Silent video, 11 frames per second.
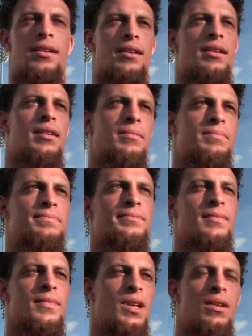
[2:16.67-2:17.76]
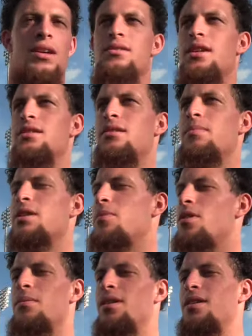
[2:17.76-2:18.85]
And, you know, that's the best
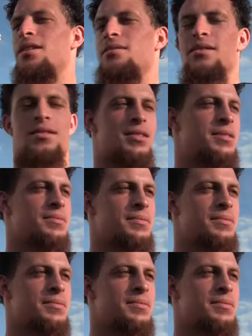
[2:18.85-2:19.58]
part about it. That's it.